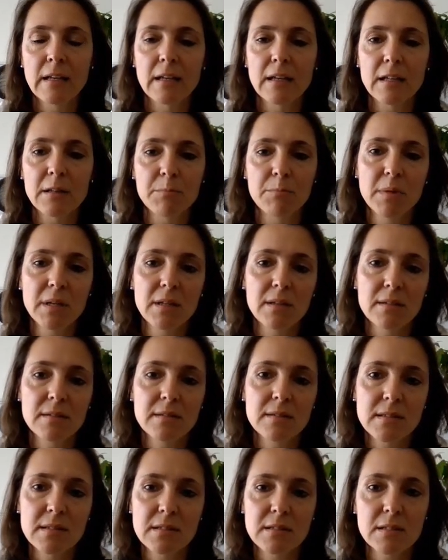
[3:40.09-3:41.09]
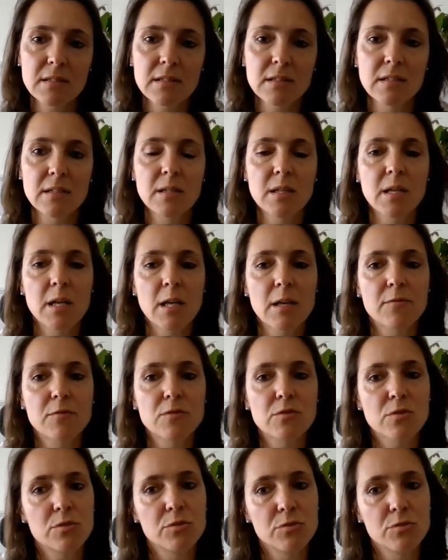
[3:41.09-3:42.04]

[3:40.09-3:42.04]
It means that it gives